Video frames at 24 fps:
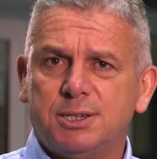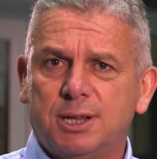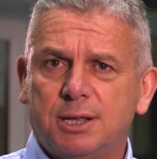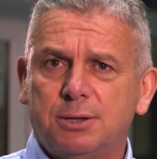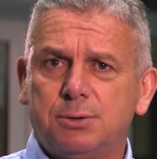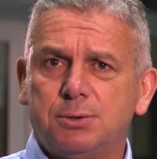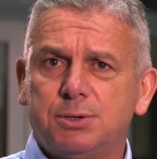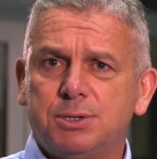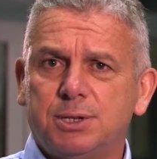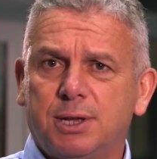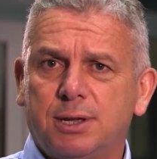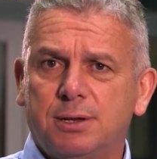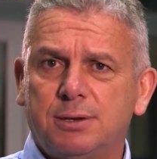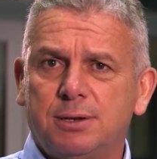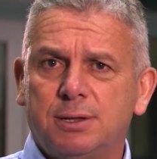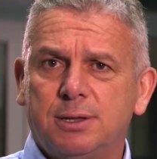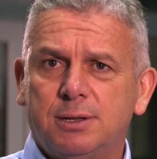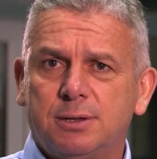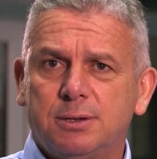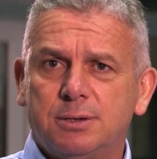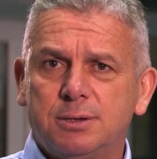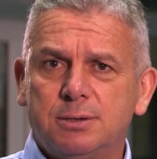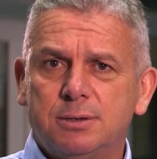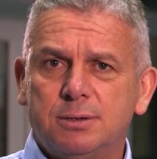hard
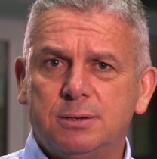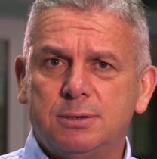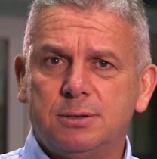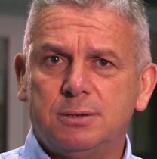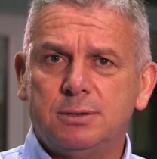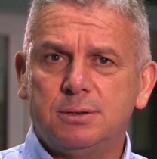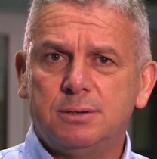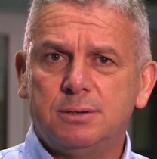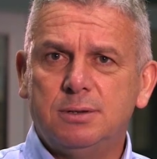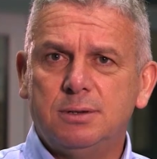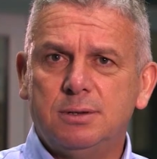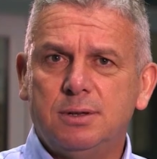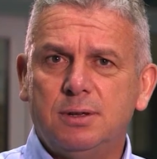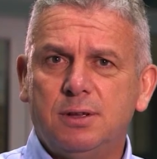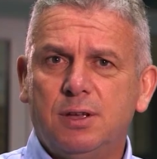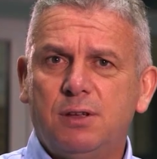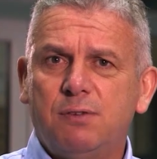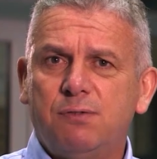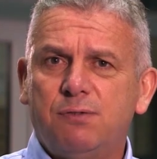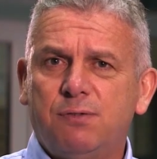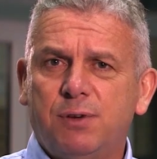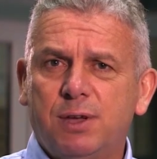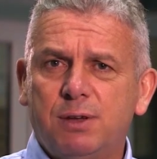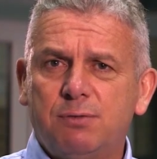sales techniques
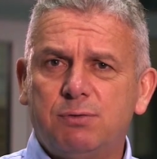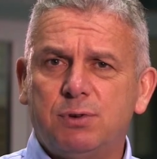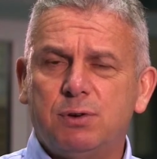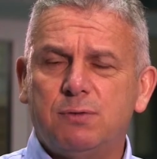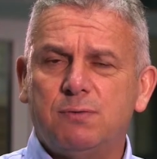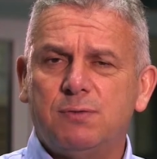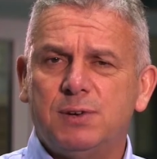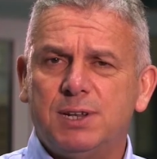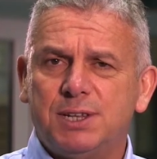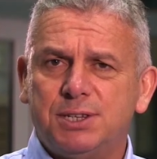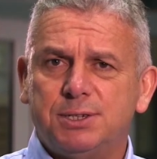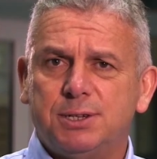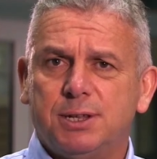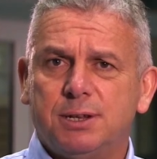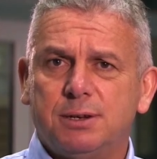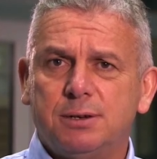in favour